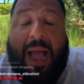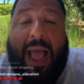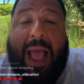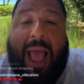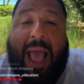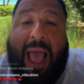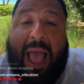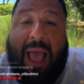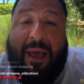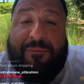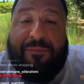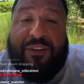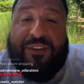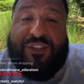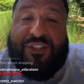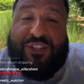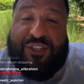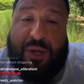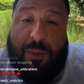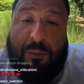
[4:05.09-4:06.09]
I have the
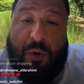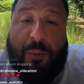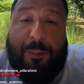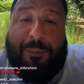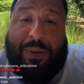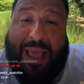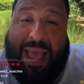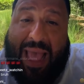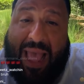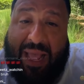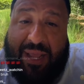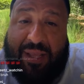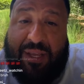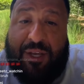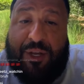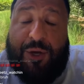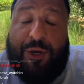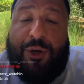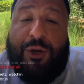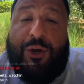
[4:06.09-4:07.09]
summer pack
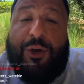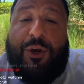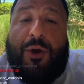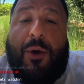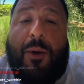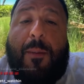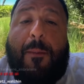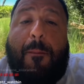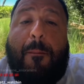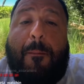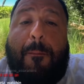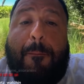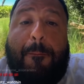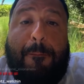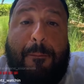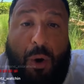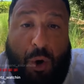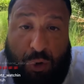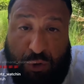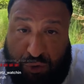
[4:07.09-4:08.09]

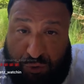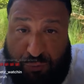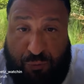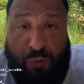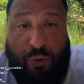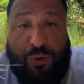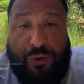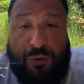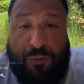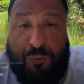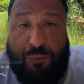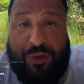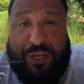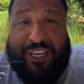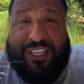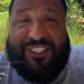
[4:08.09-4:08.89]
merch for you.